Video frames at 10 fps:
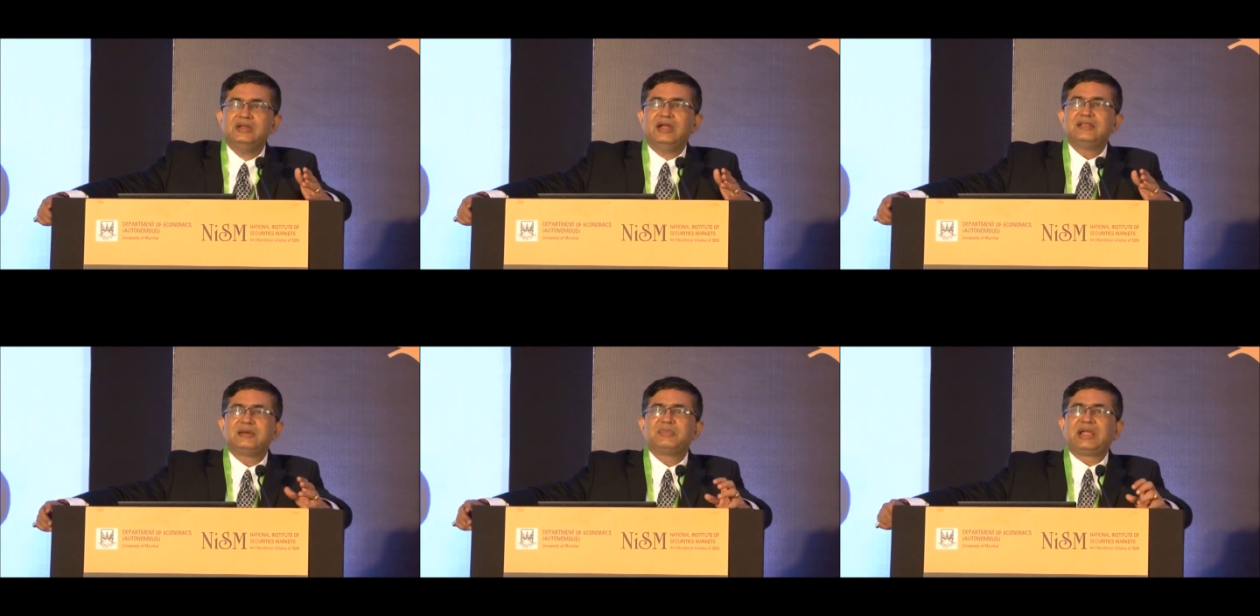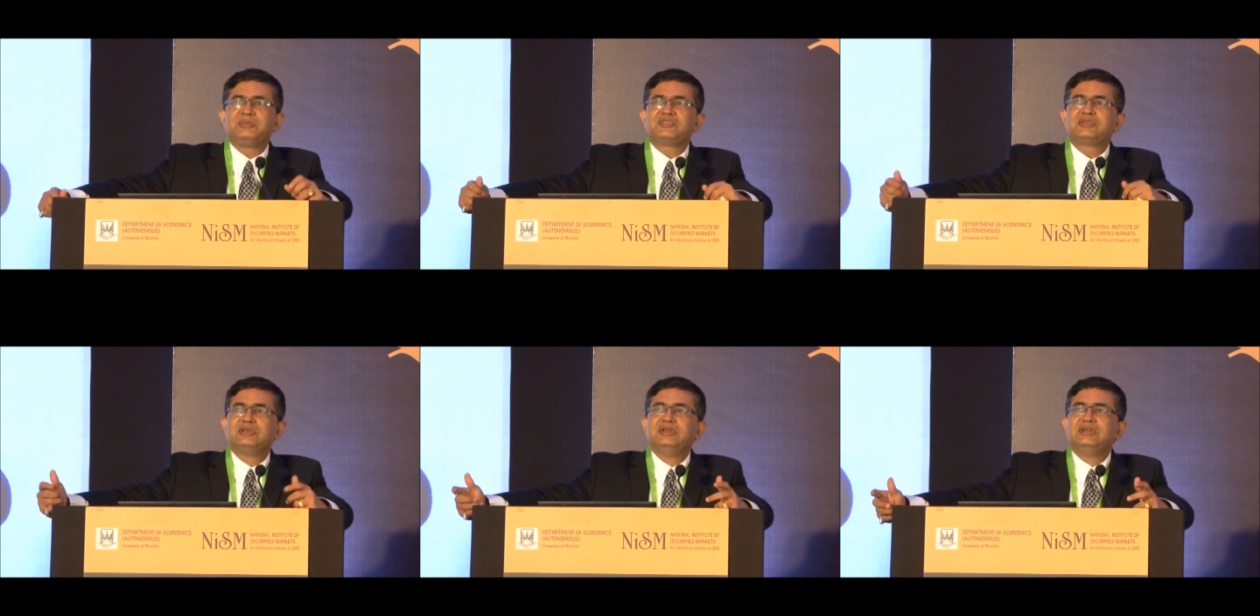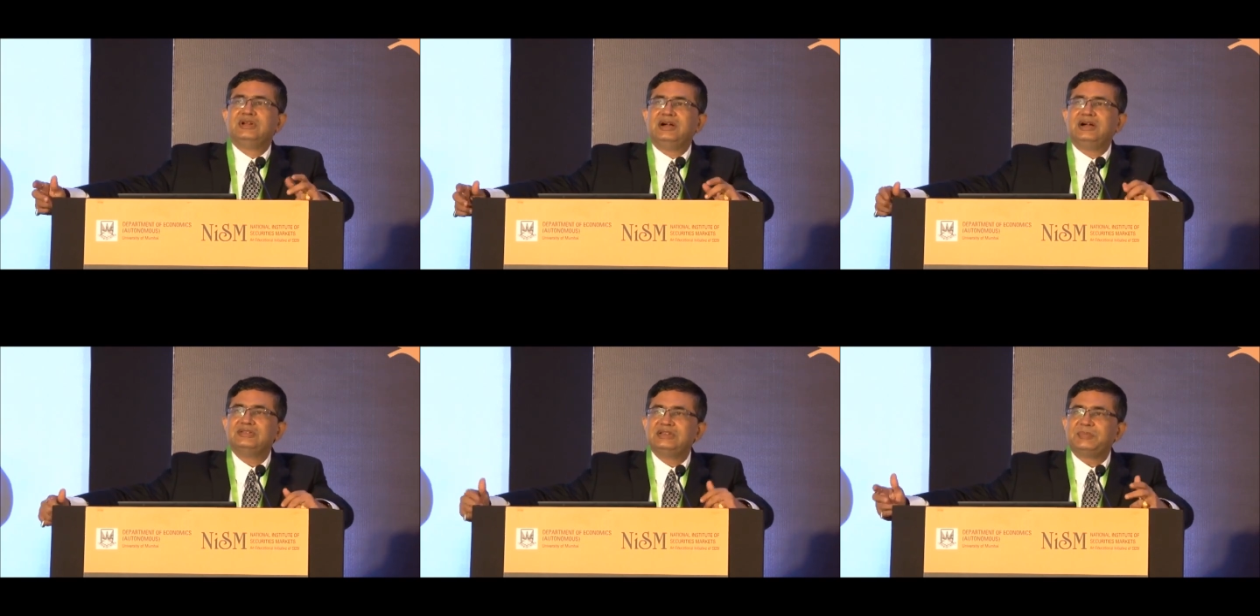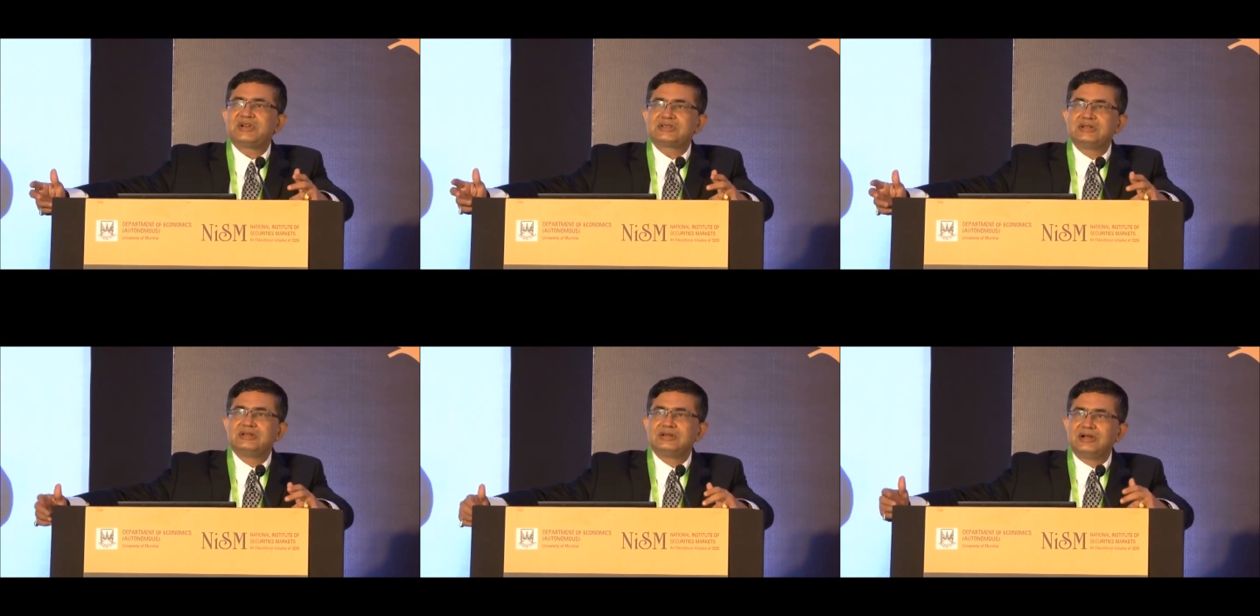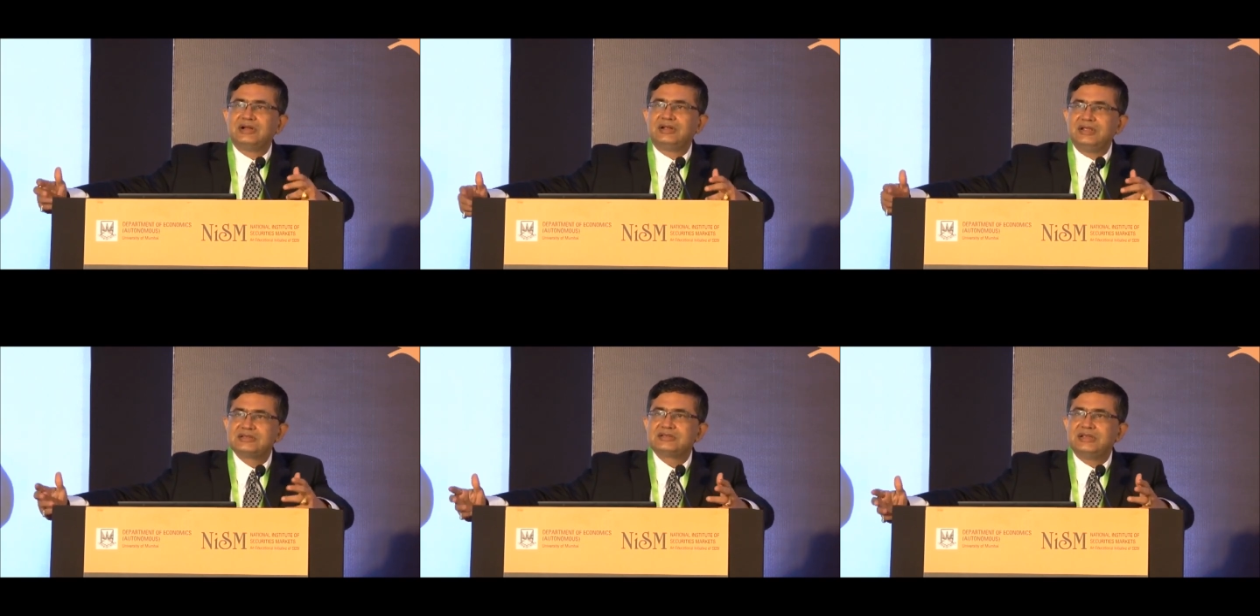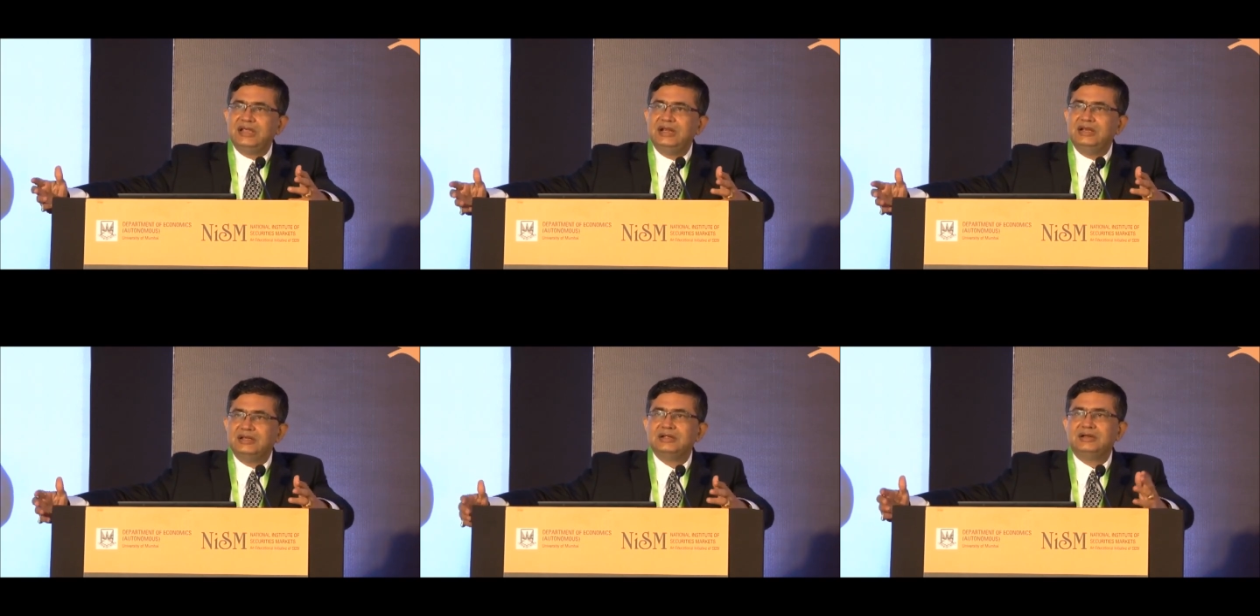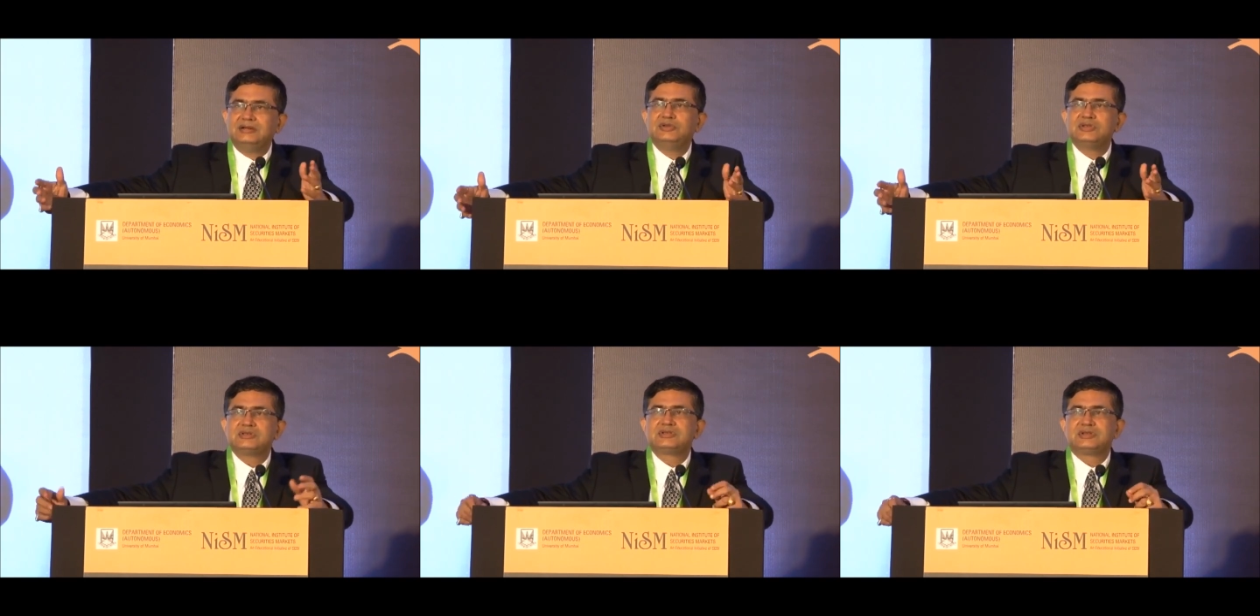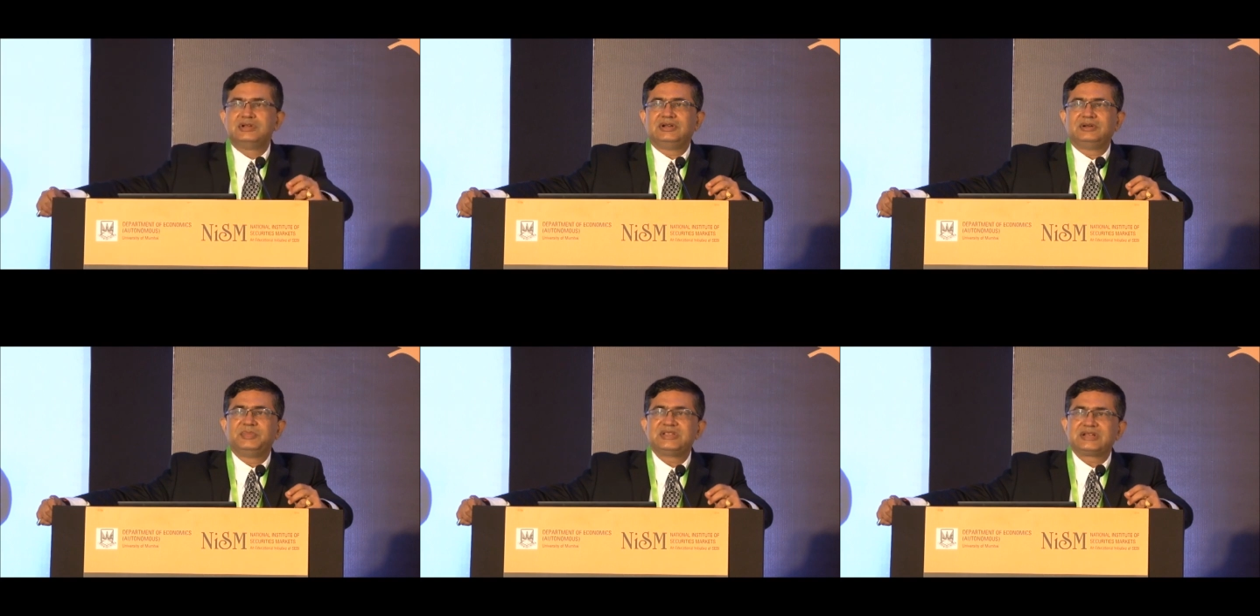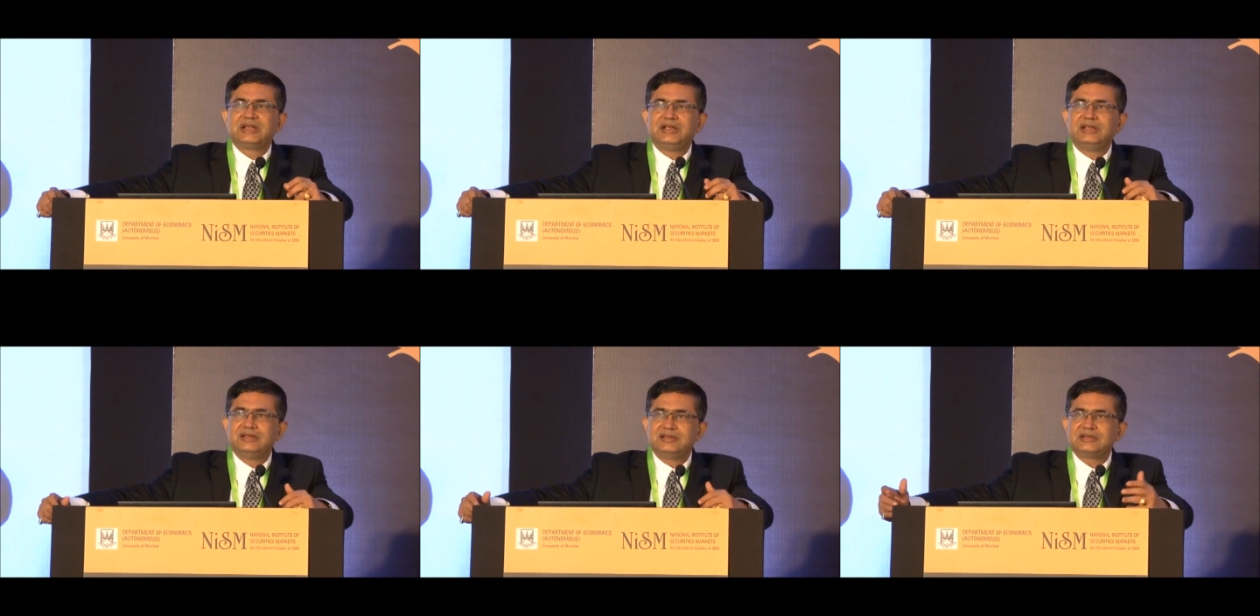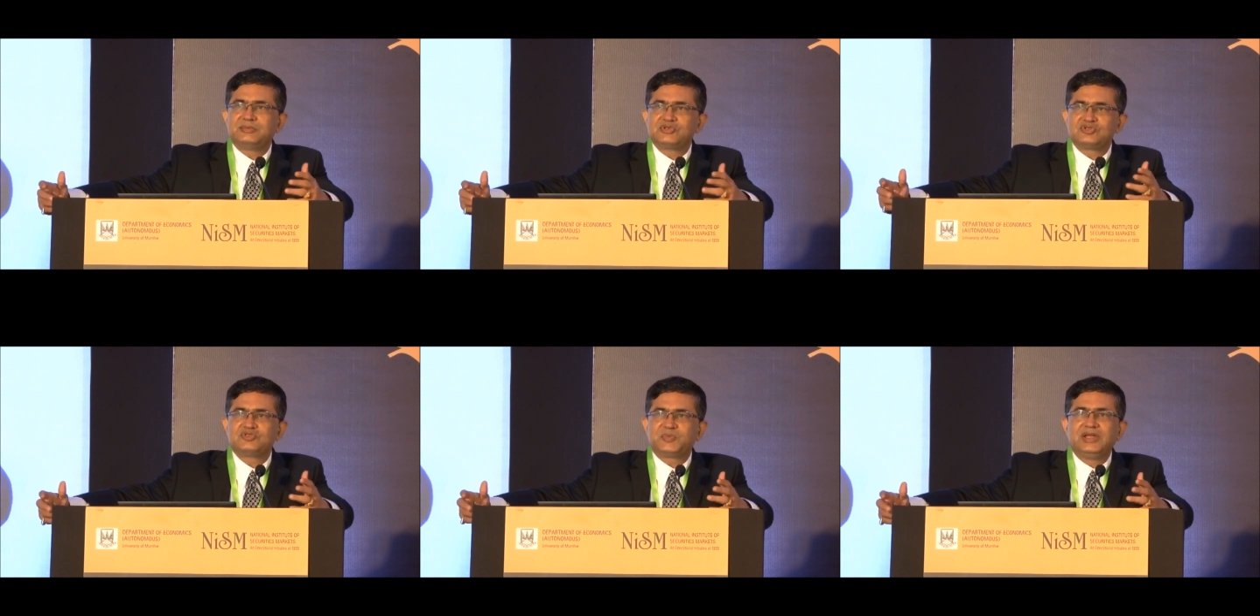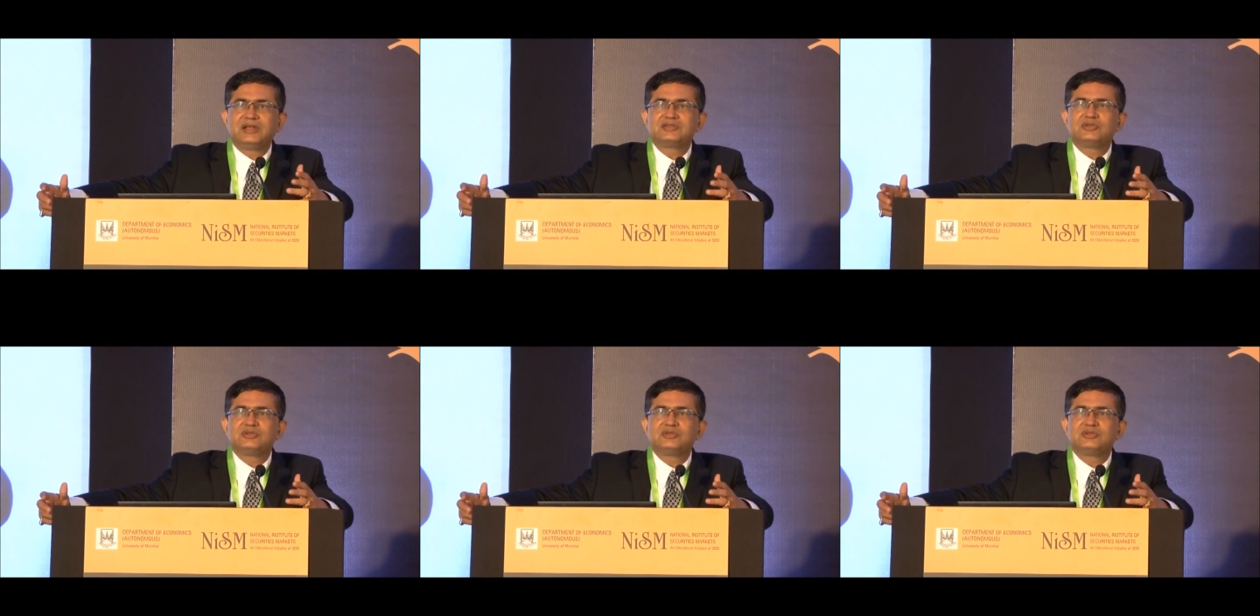And sometimes the person is ill, who is basically supposed to speak.